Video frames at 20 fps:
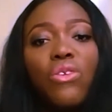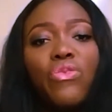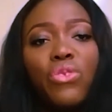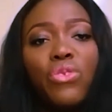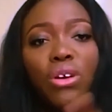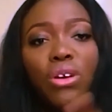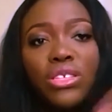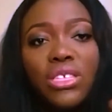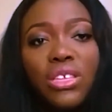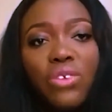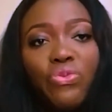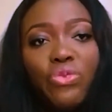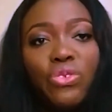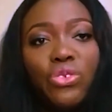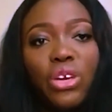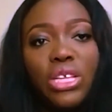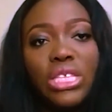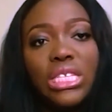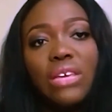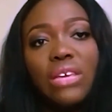So of course,
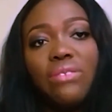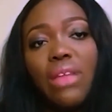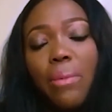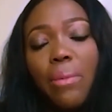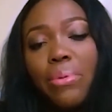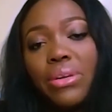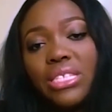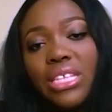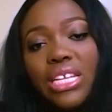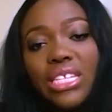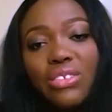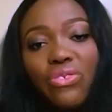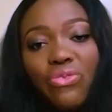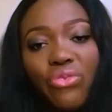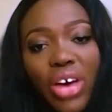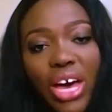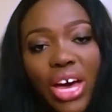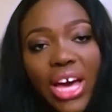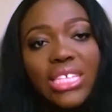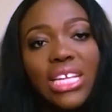if you just give that person
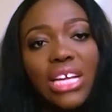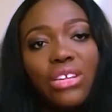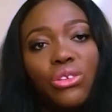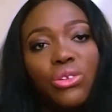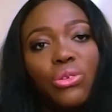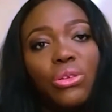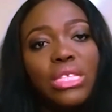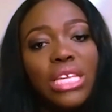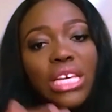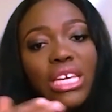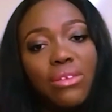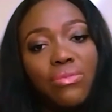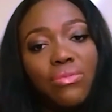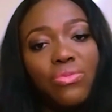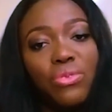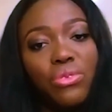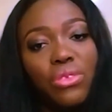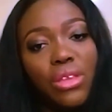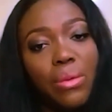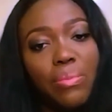a device and you don't
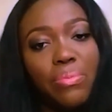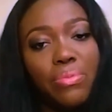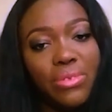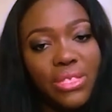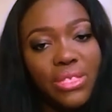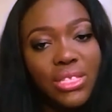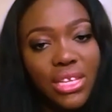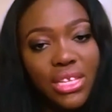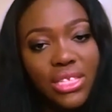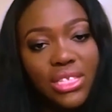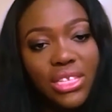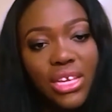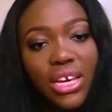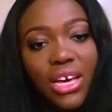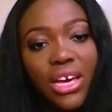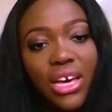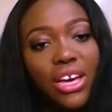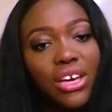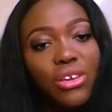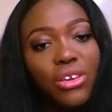take him through that
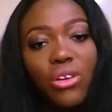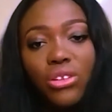process,